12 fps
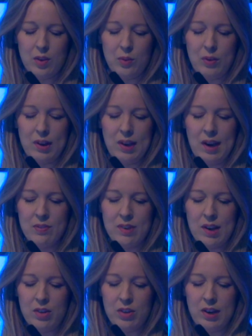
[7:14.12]
We have
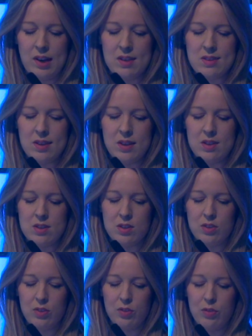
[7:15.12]
now created
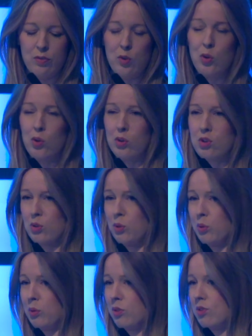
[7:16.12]
4
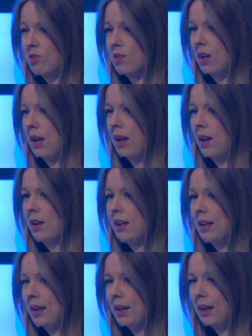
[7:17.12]
tools in
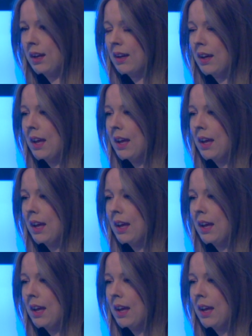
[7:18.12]
Click,